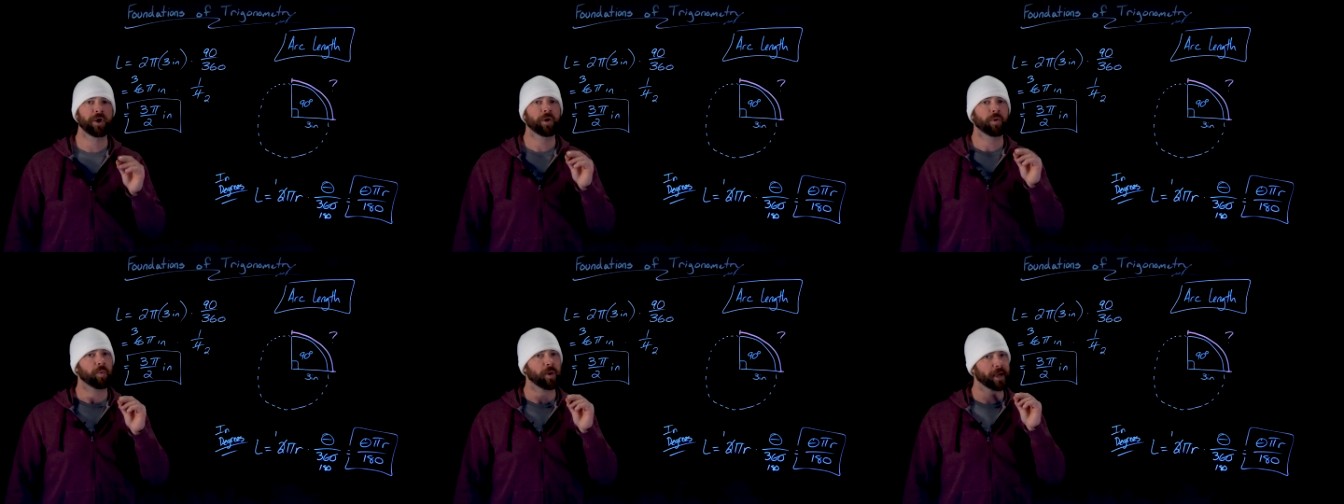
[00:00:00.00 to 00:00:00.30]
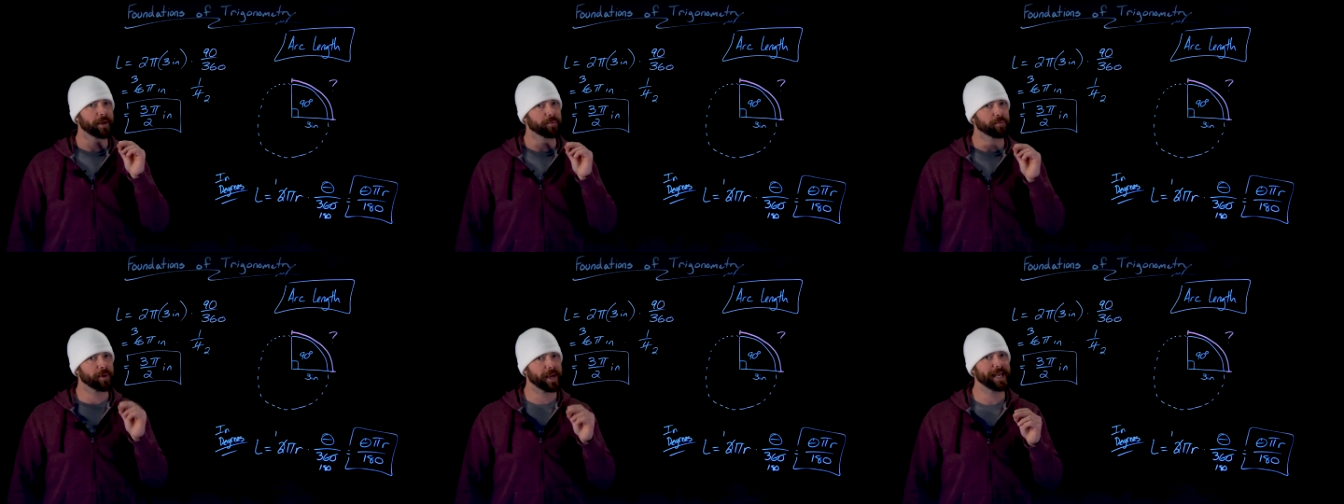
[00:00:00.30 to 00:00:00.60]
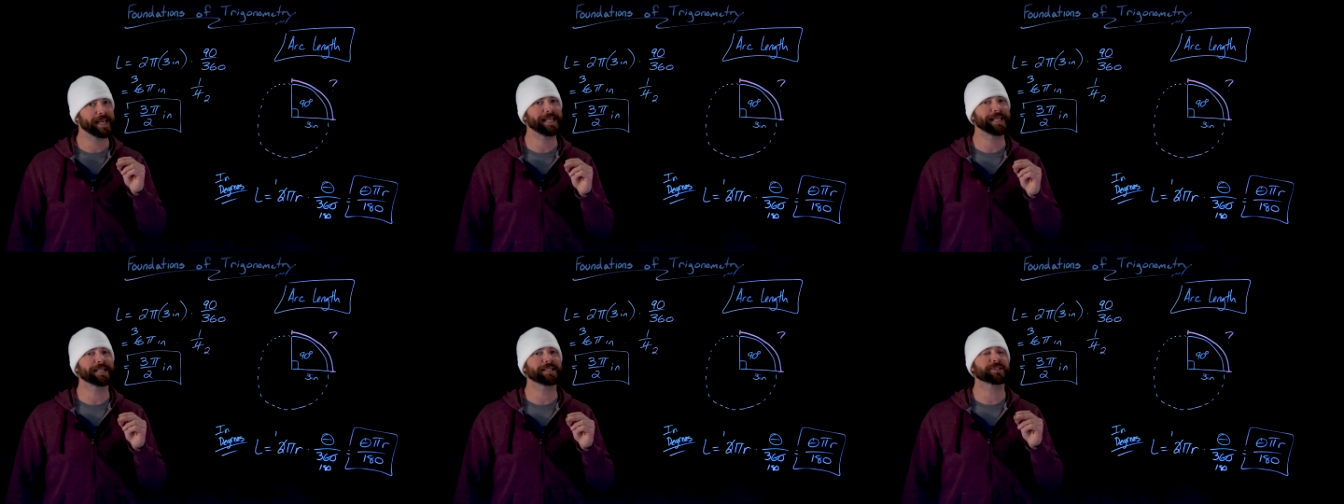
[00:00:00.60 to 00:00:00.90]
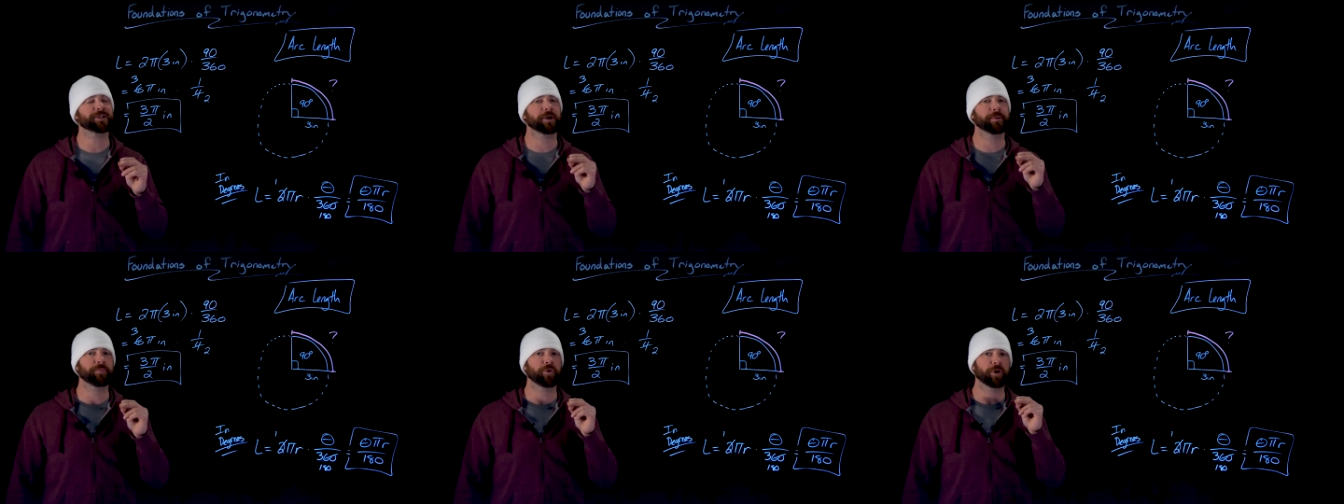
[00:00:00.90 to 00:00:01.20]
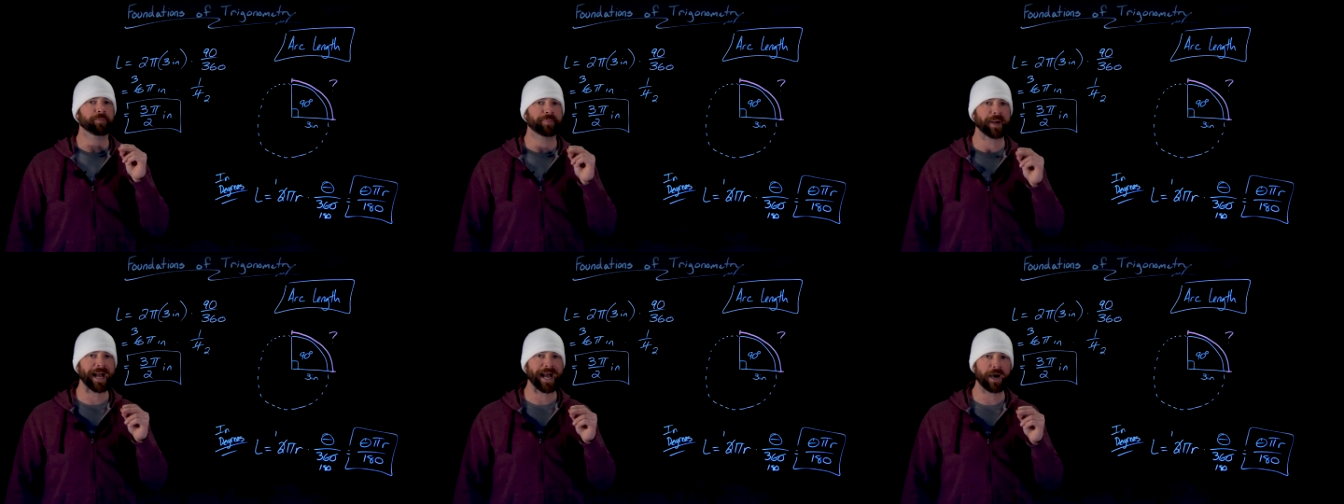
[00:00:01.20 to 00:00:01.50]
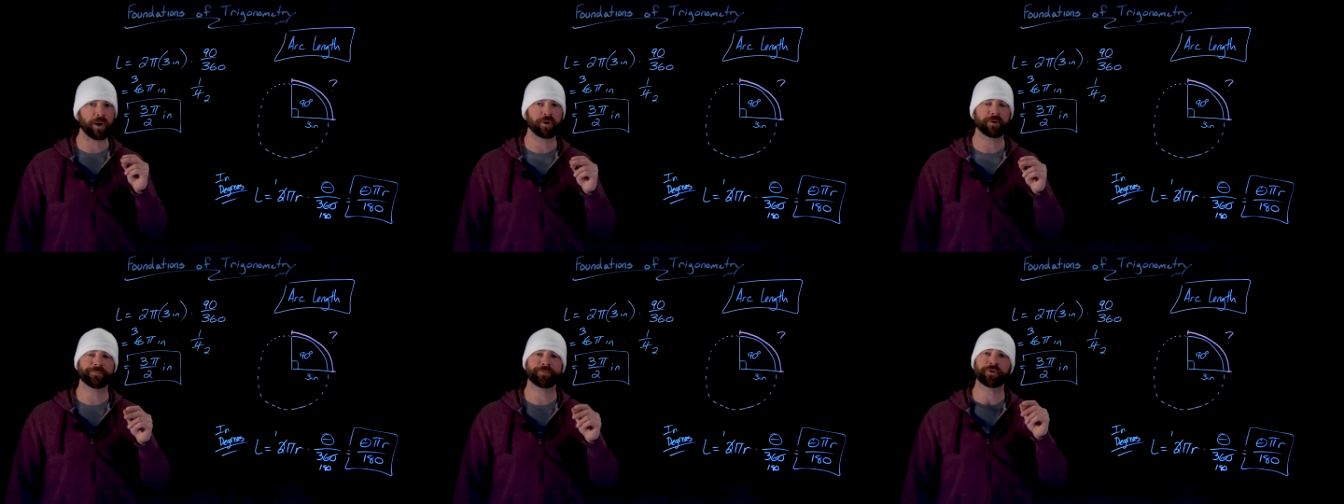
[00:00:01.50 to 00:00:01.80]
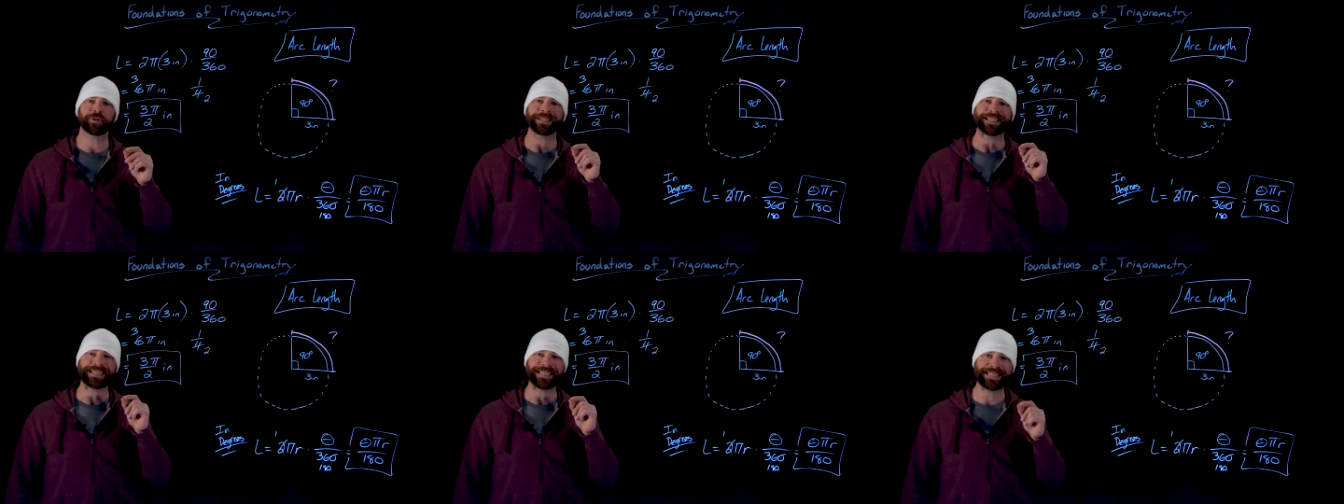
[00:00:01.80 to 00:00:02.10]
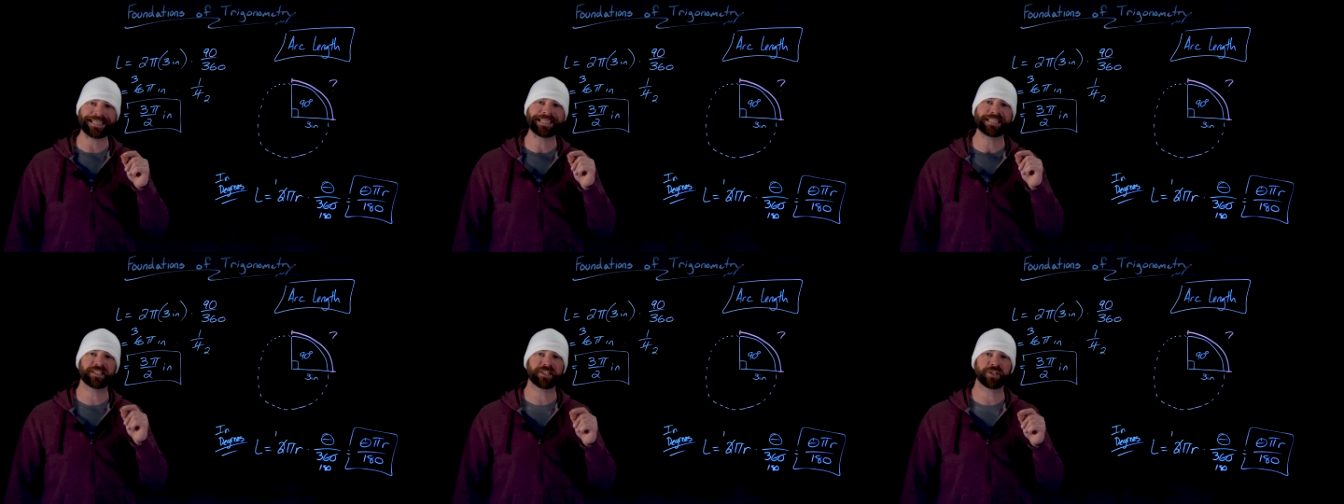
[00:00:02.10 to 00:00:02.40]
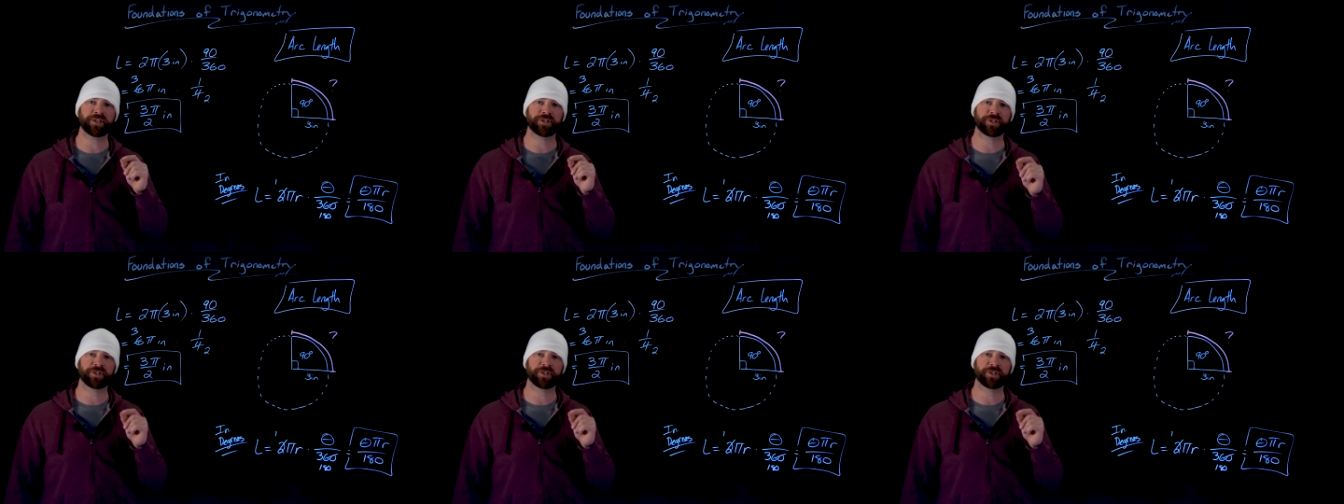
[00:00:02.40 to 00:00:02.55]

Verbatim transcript: why radians are more powerful and easier